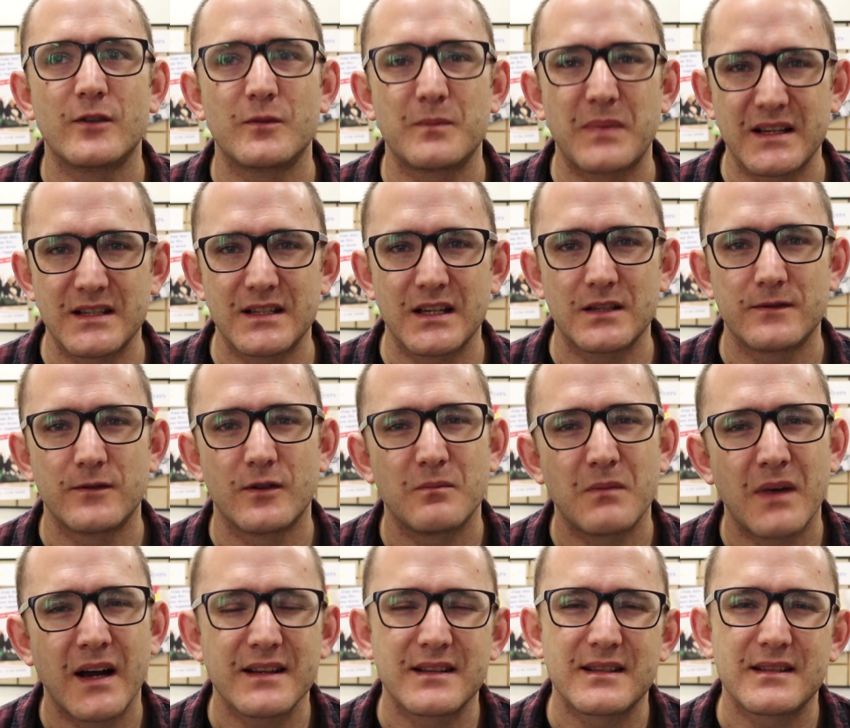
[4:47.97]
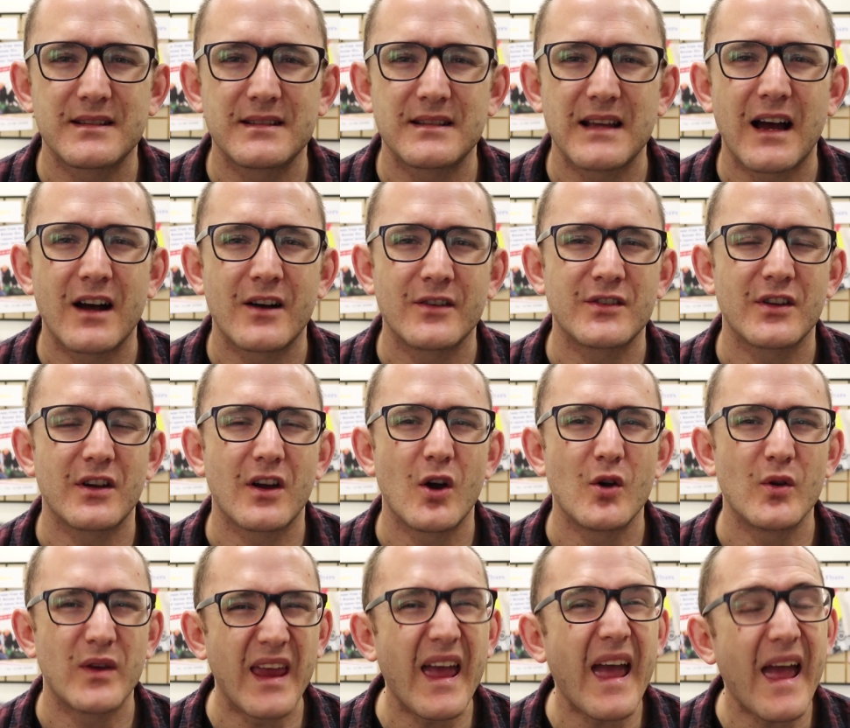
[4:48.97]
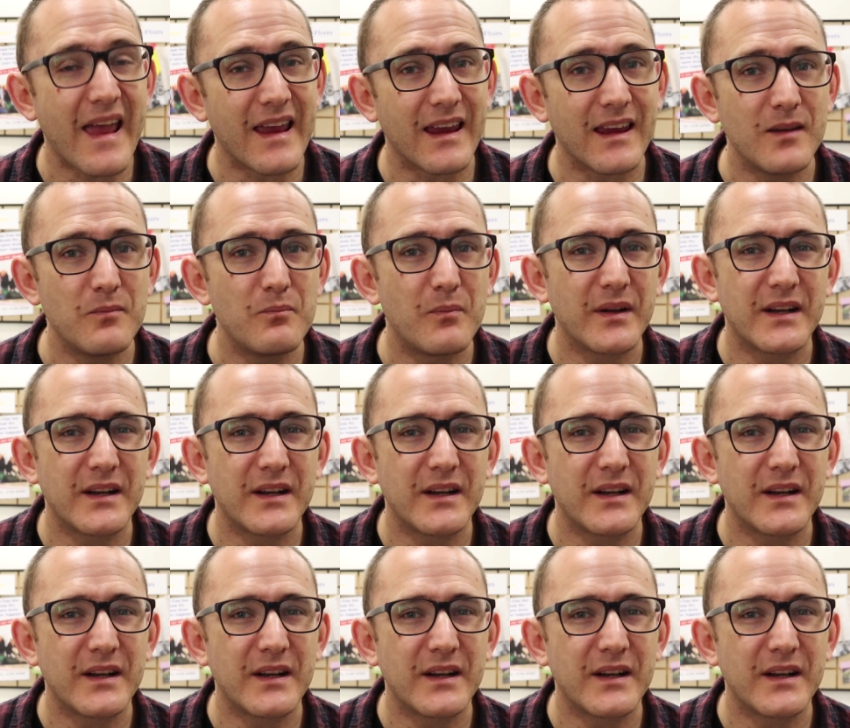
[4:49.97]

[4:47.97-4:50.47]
foot by 6 foot might sound okay,